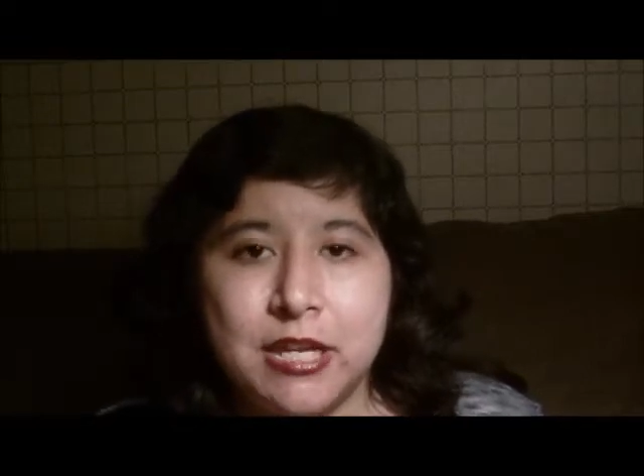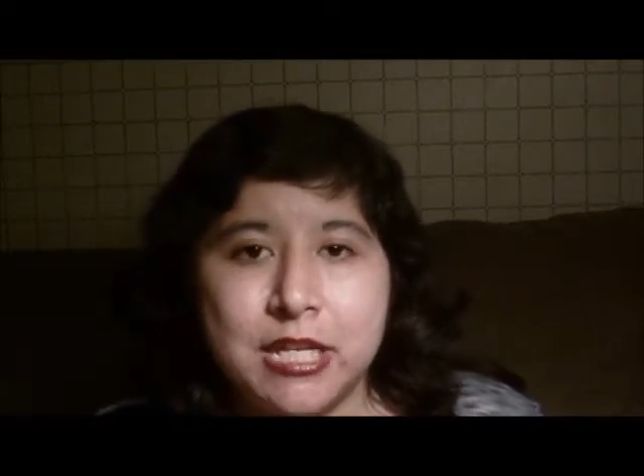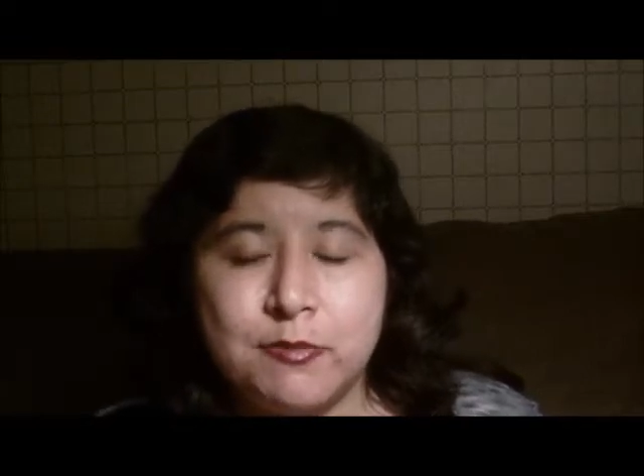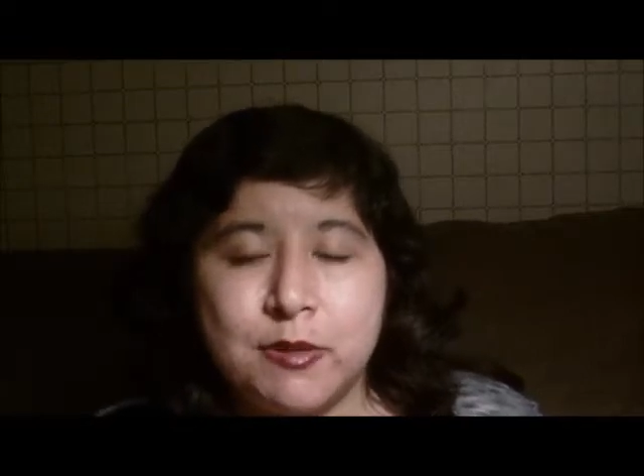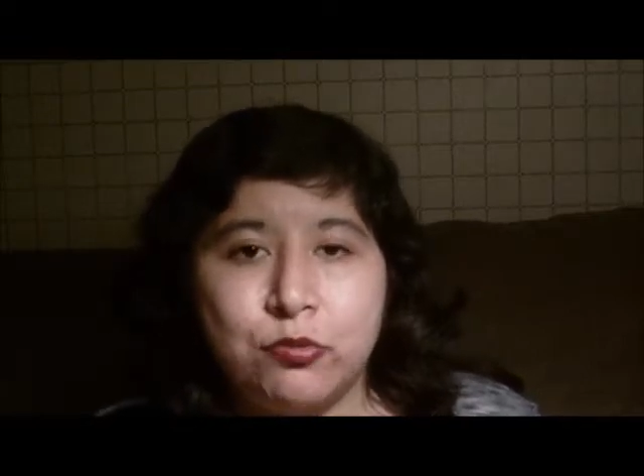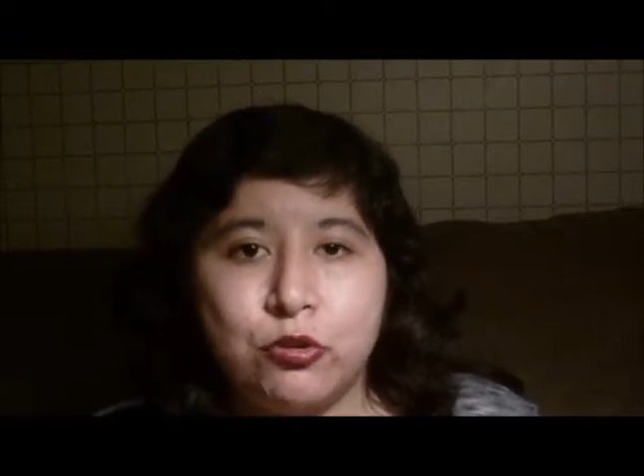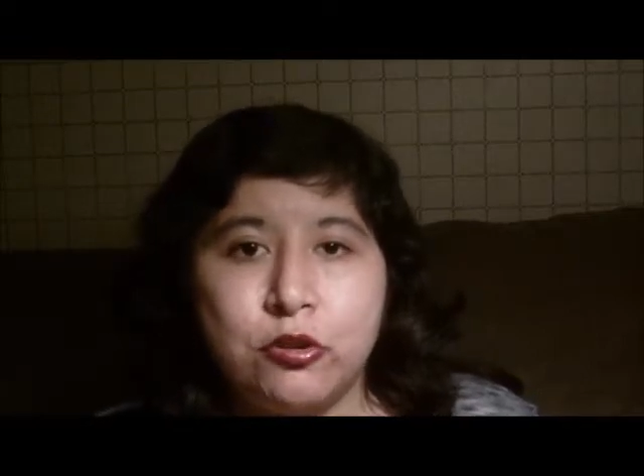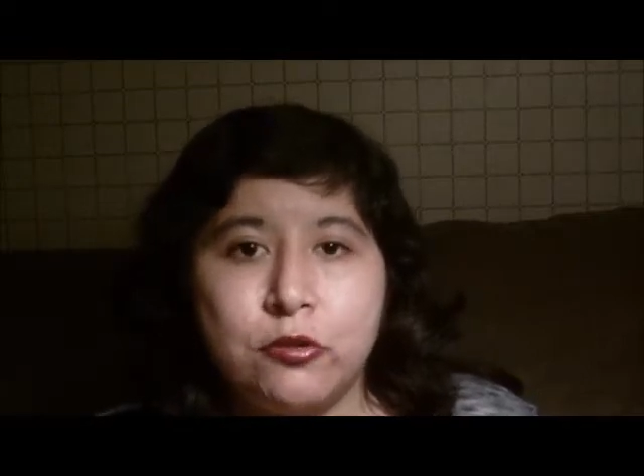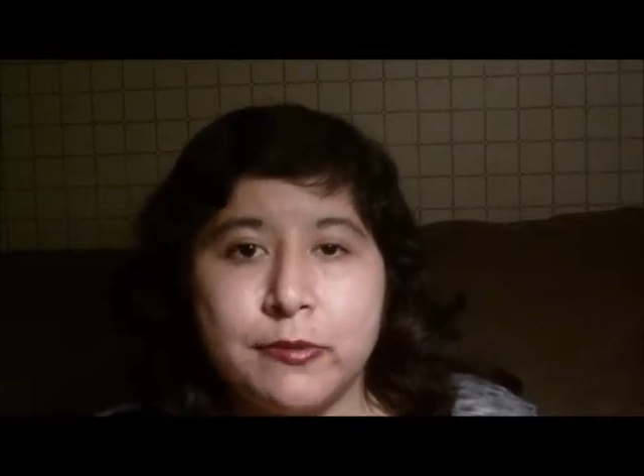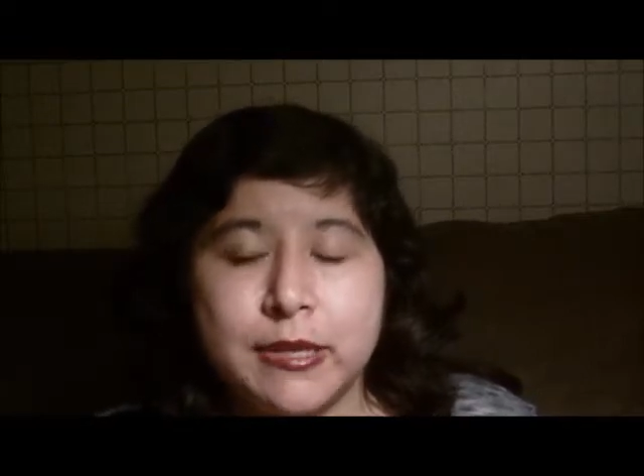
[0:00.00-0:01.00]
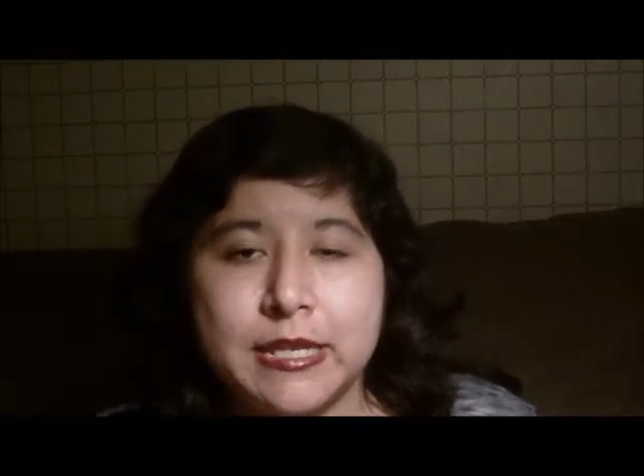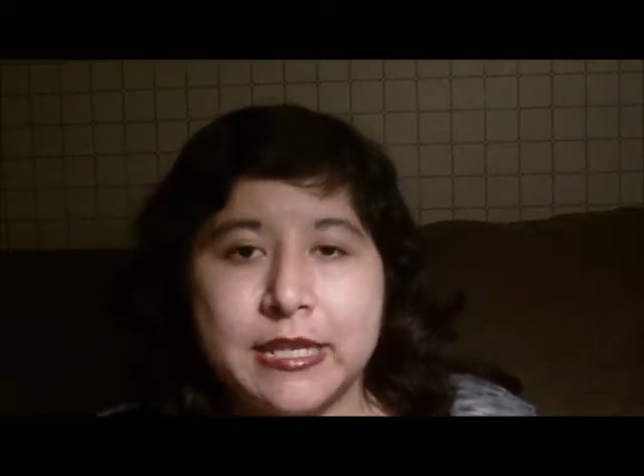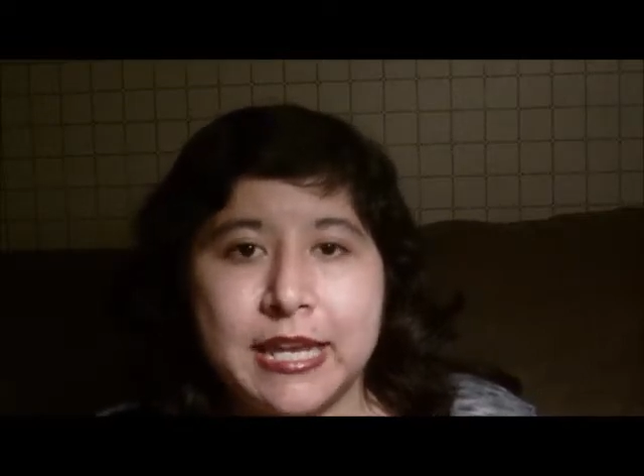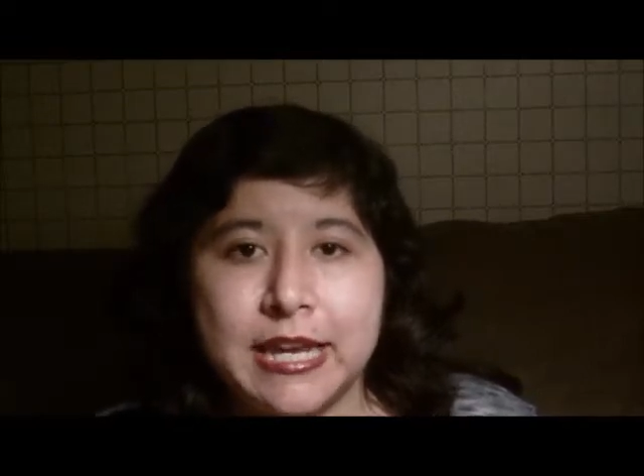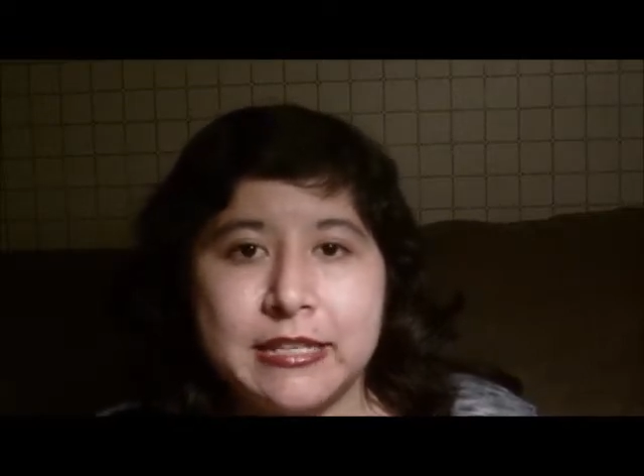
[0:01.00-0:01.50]
it's been
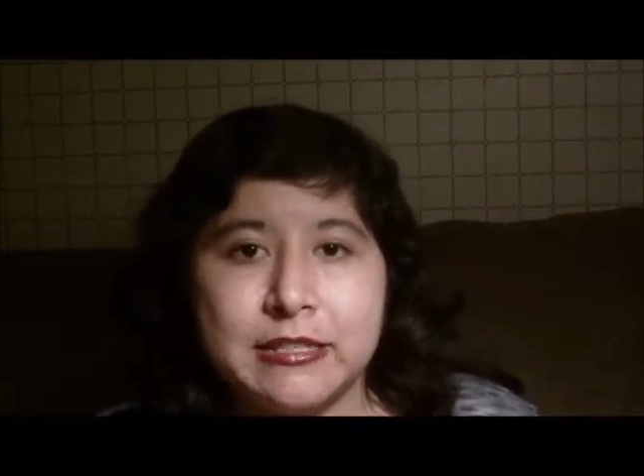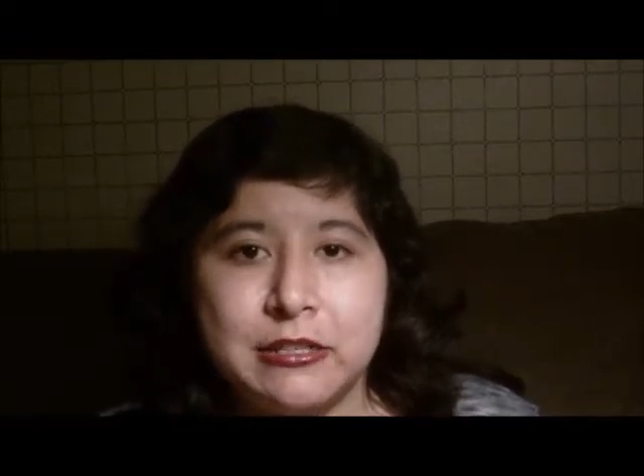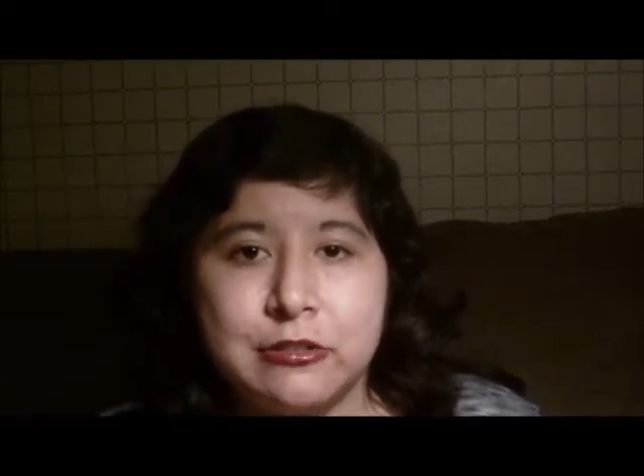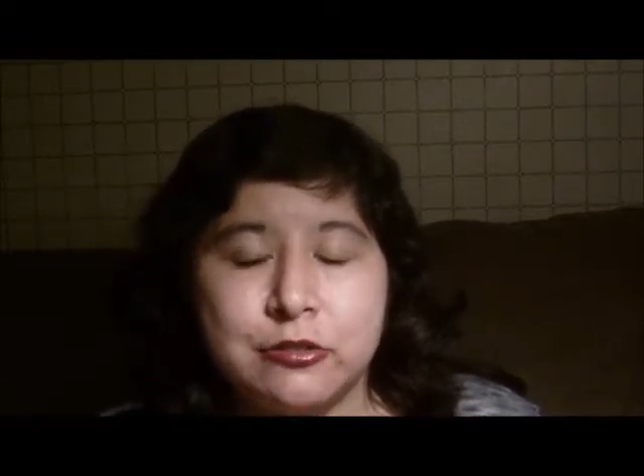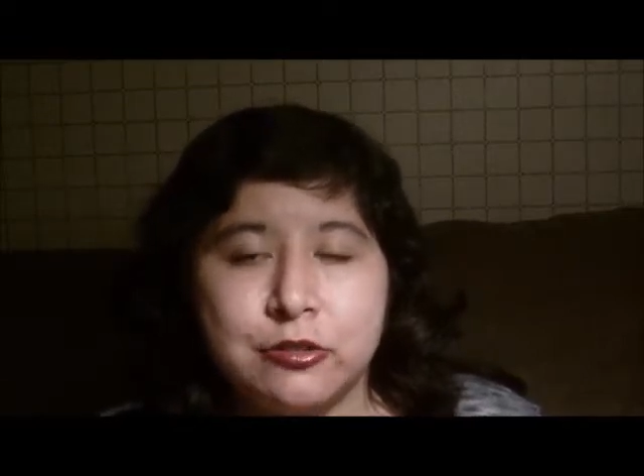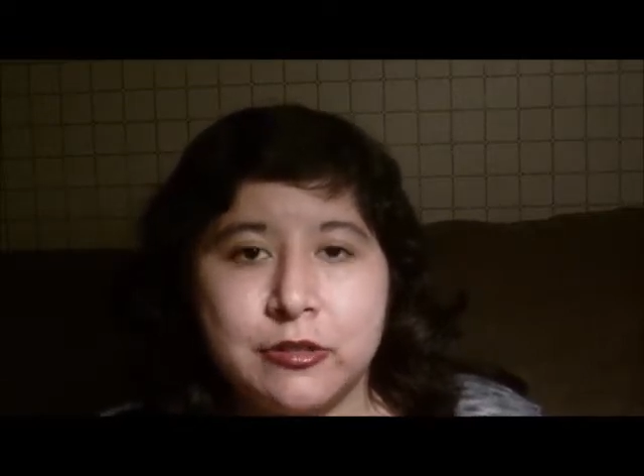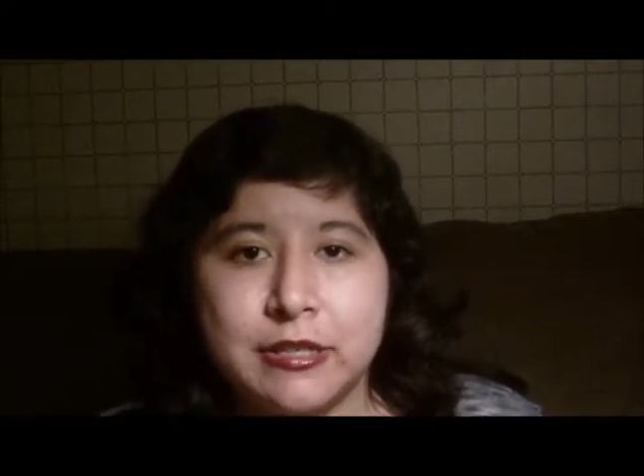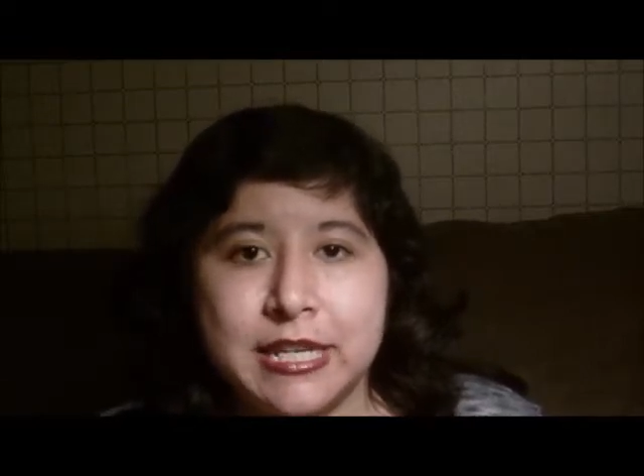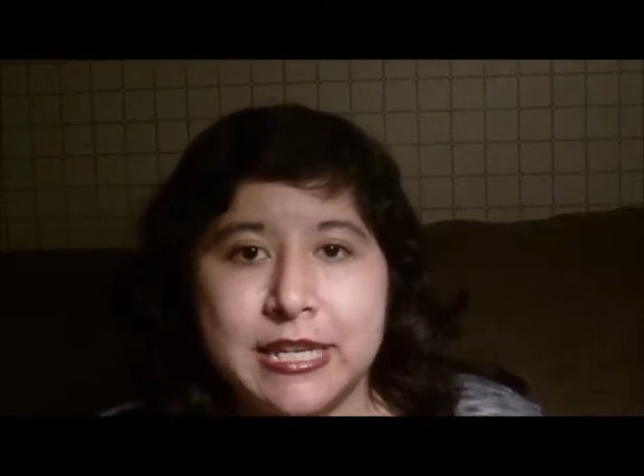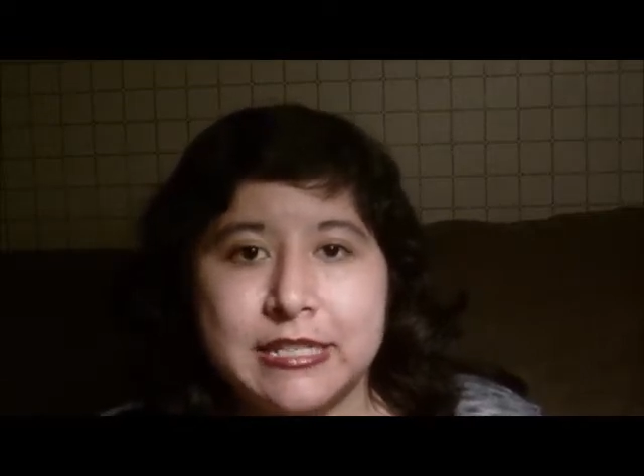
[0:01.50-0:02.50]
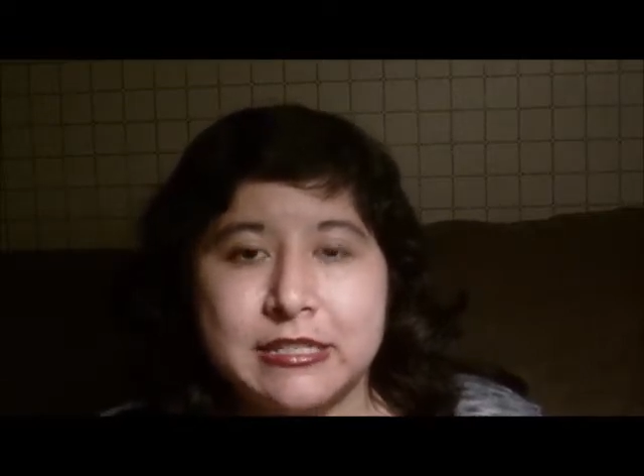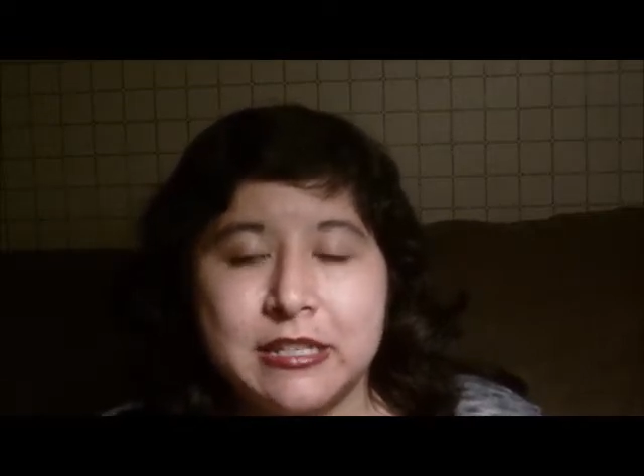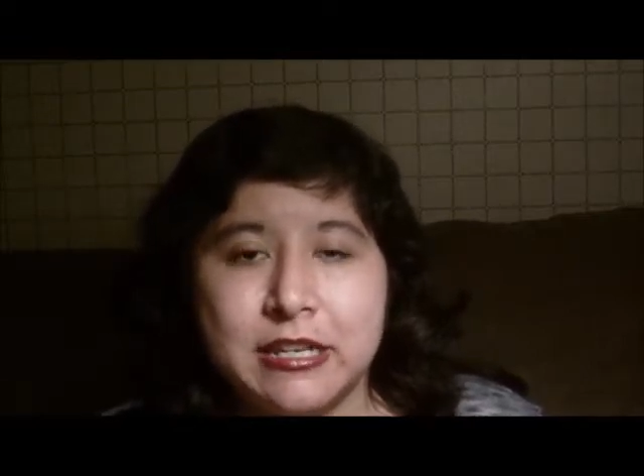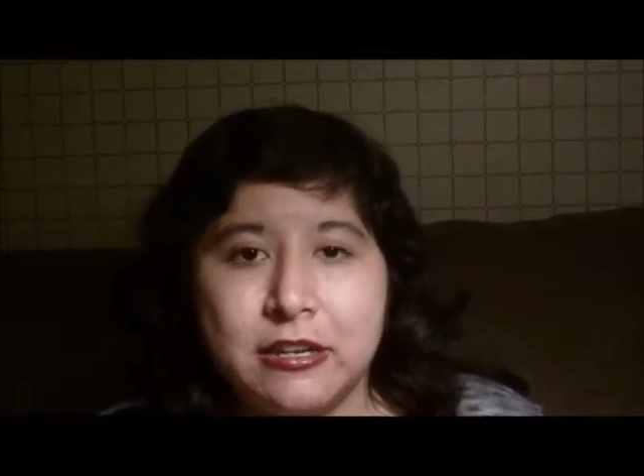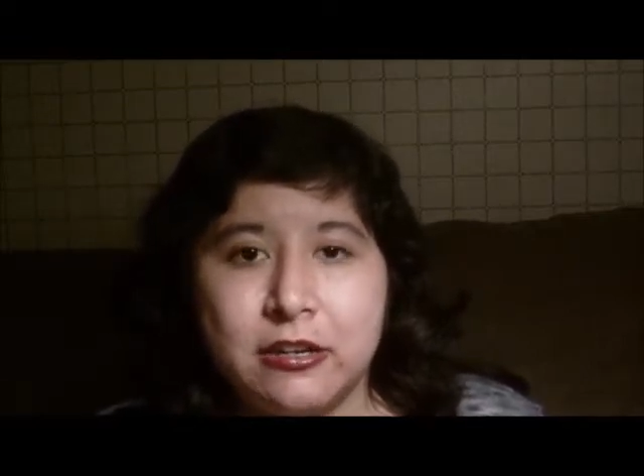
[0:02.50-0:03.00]
proven that certain things